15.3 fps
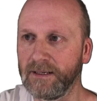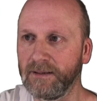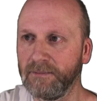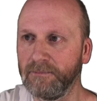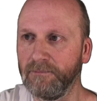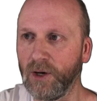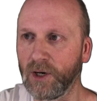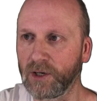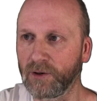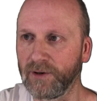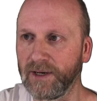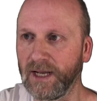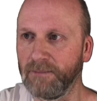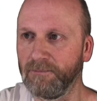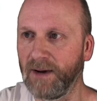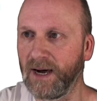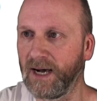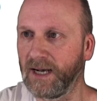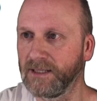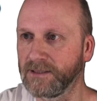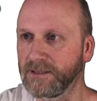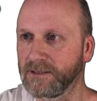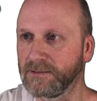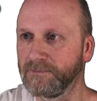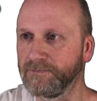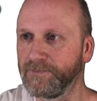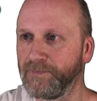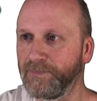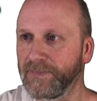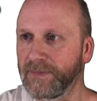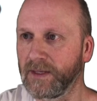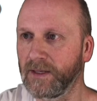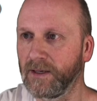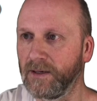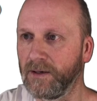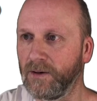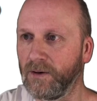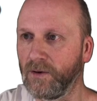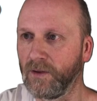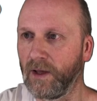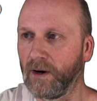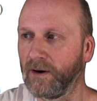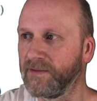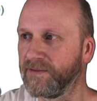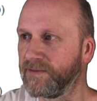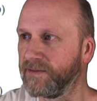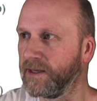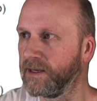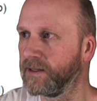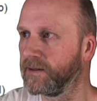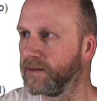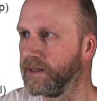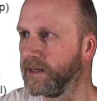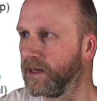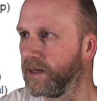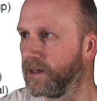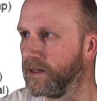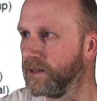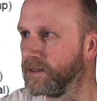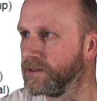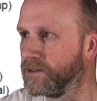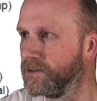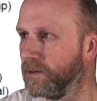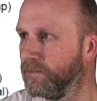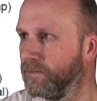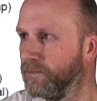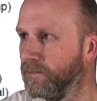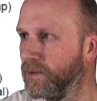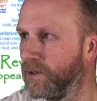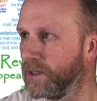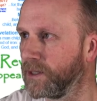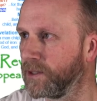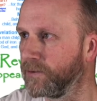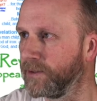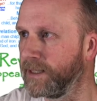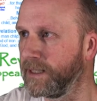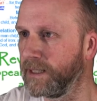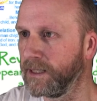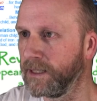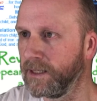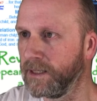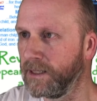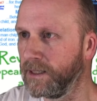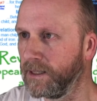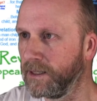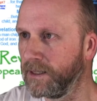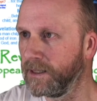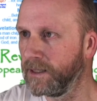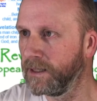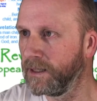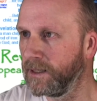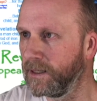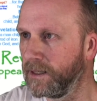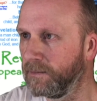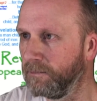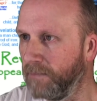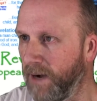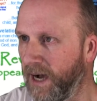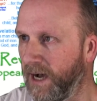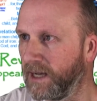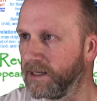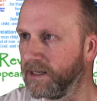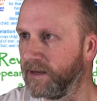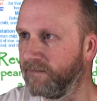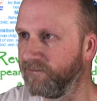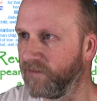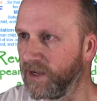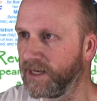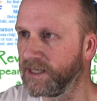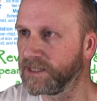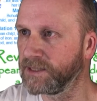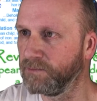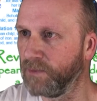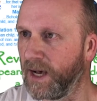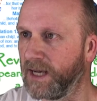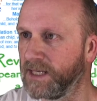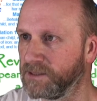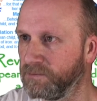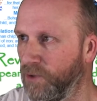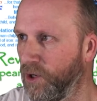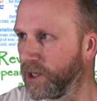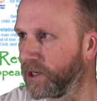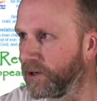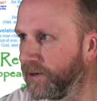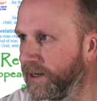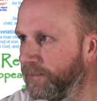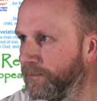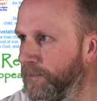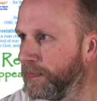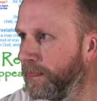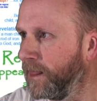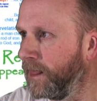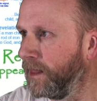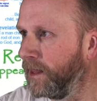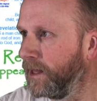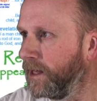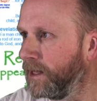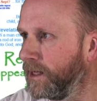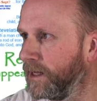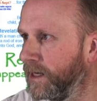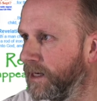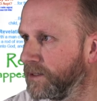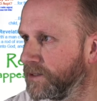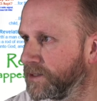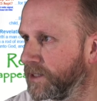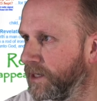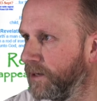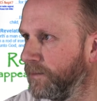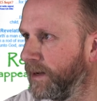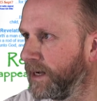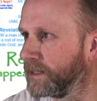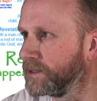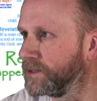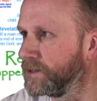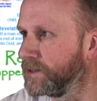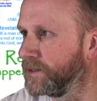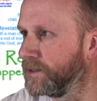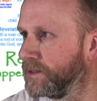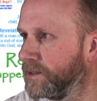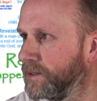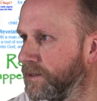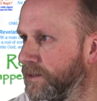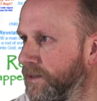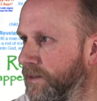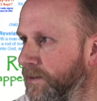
Mercury, and Mars. Although I think it's not Mercury. Venus, Mars, Mercury. I'll just go back to